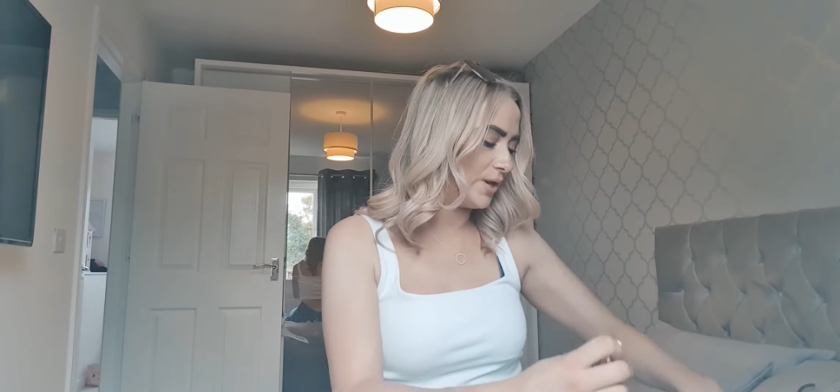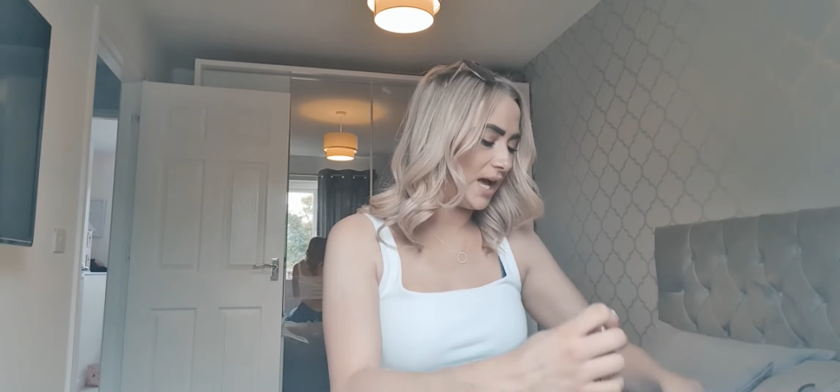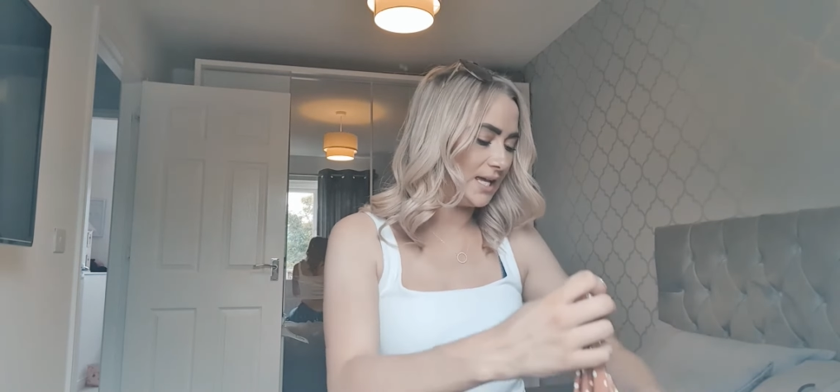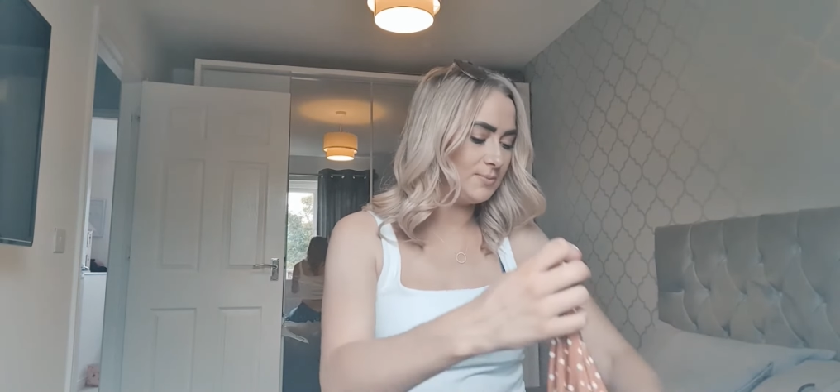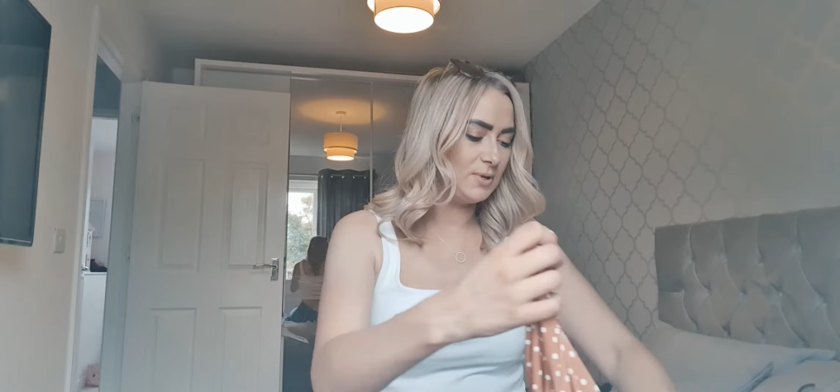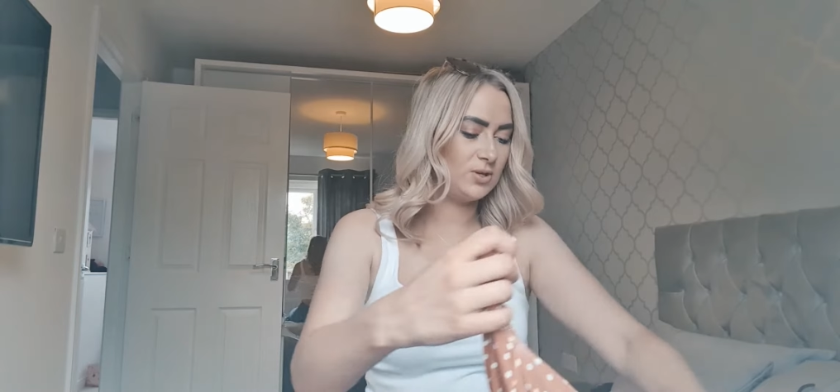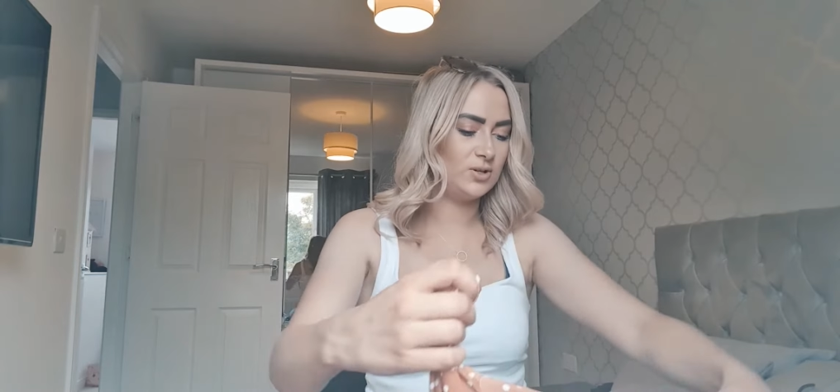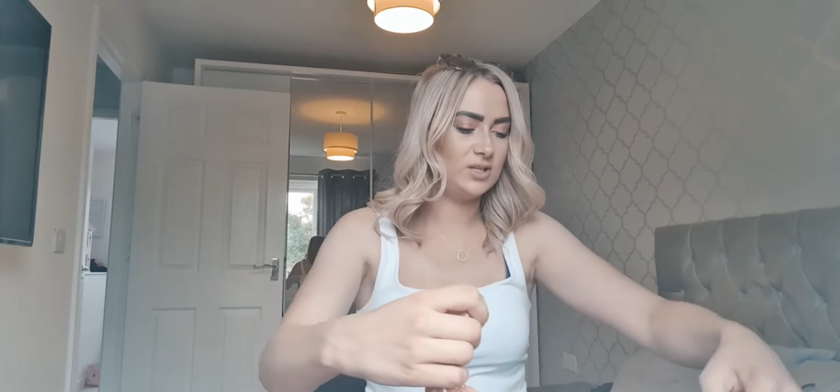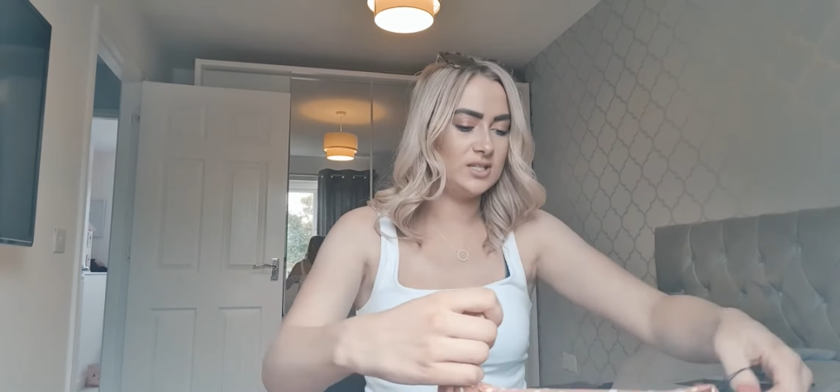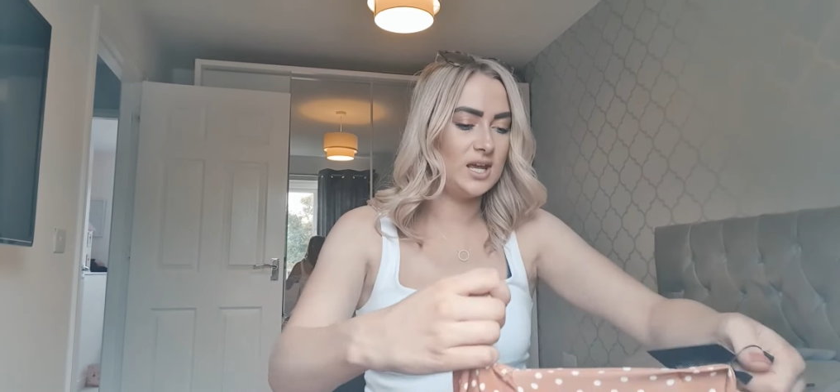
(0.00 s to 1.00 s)
guys
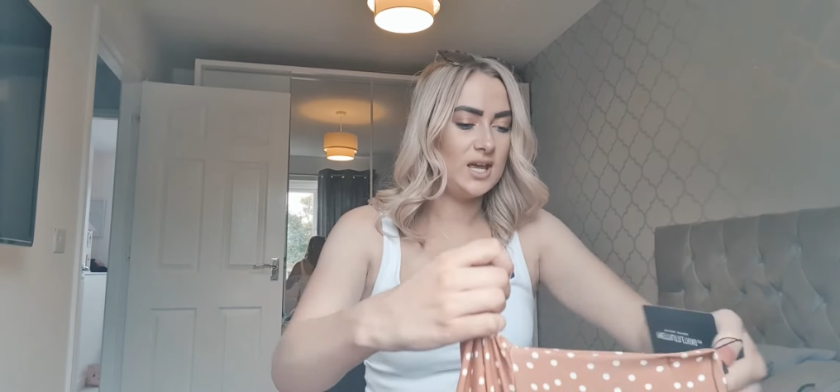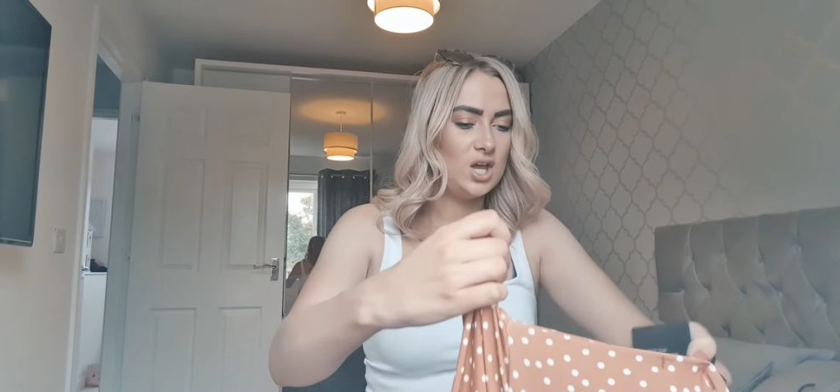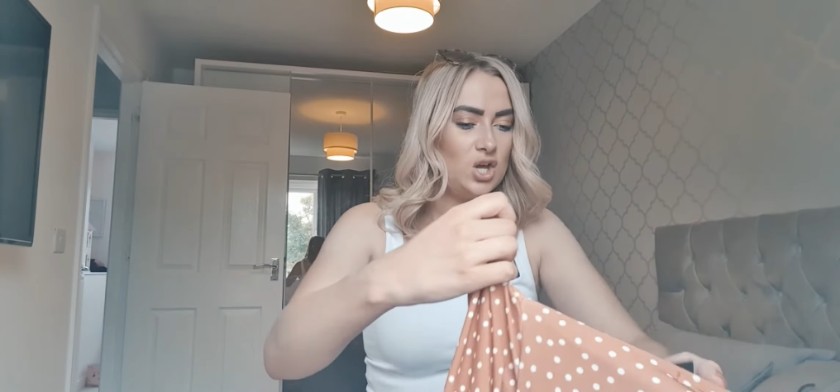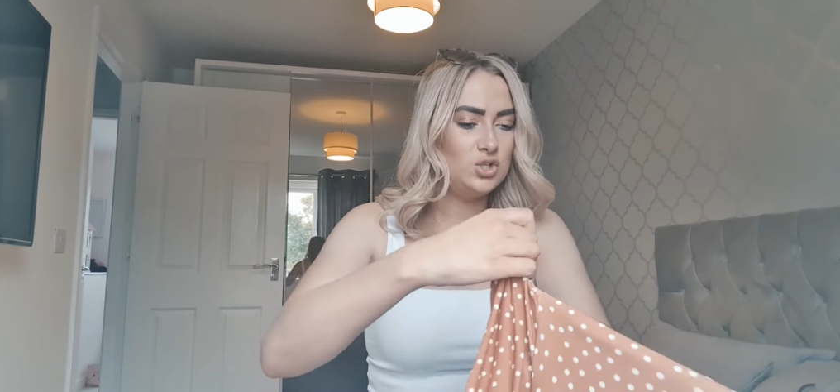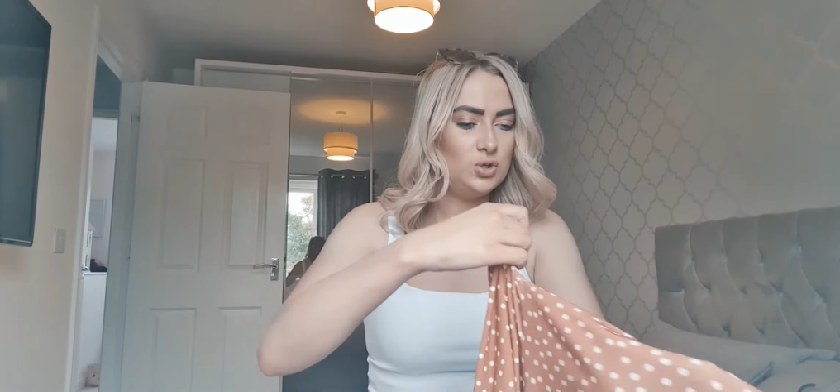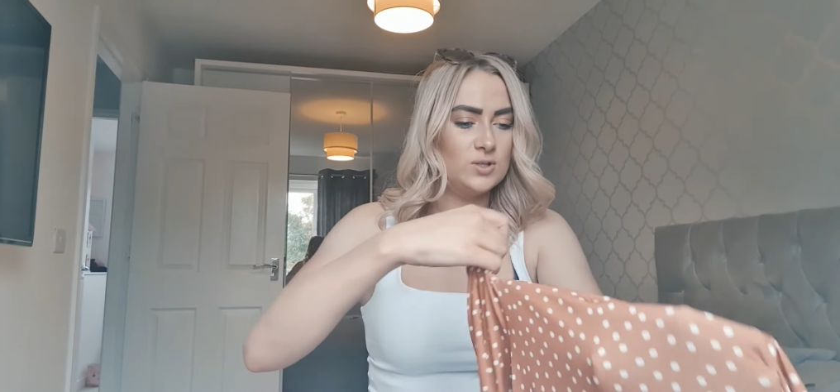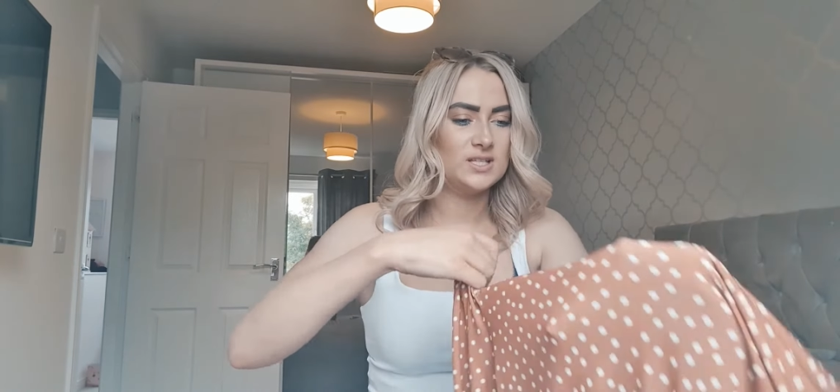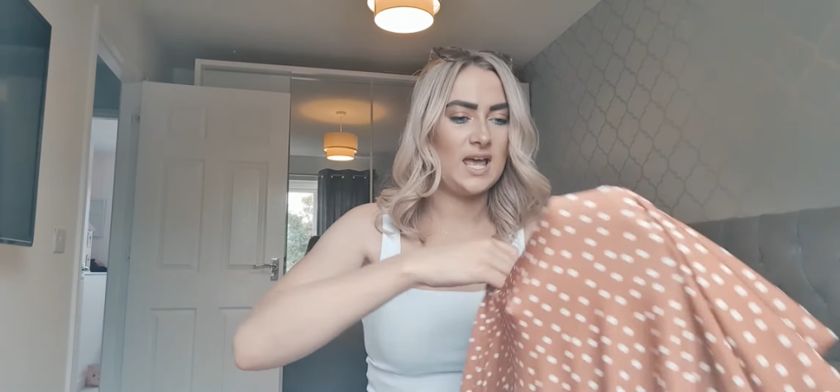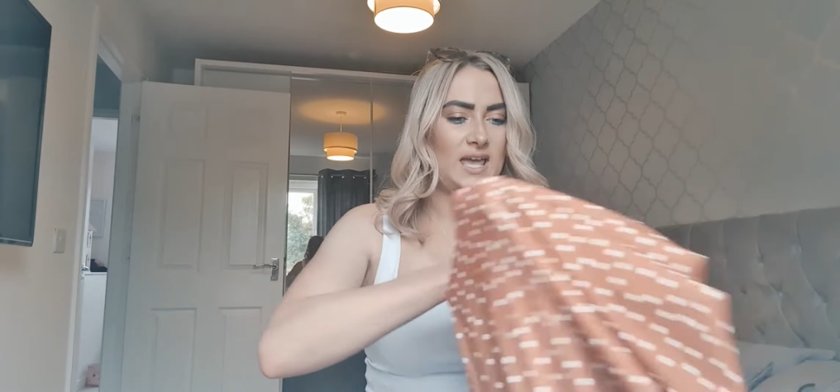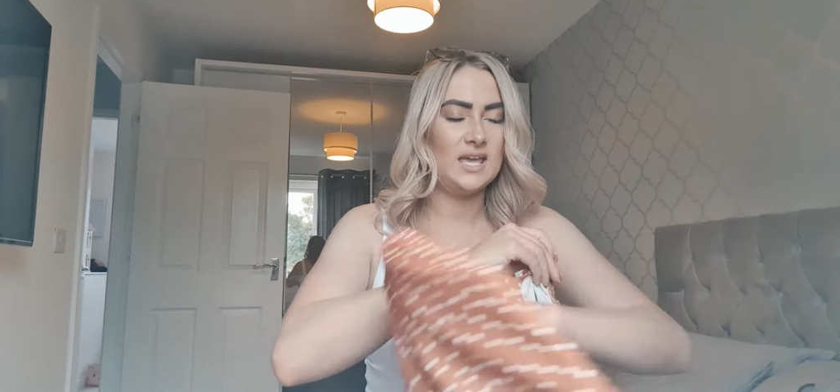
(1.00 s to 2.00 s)
because
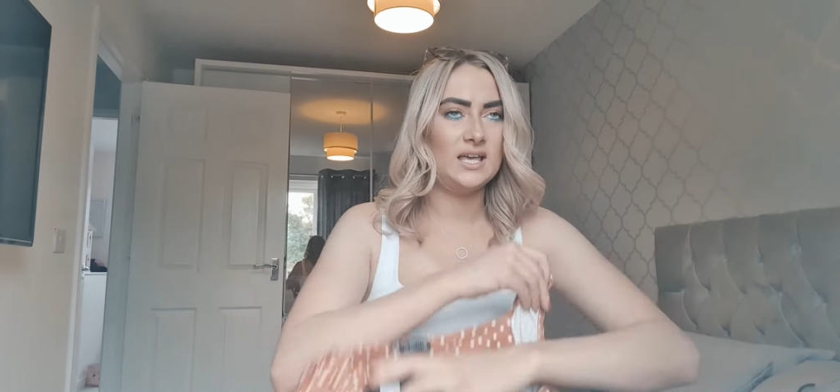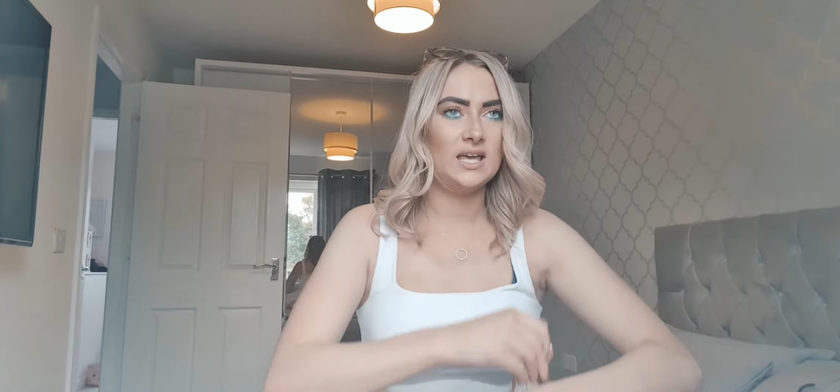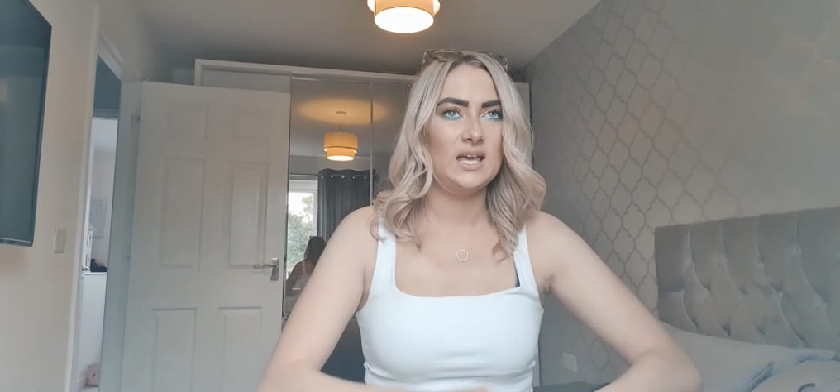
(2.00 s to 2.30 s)
just like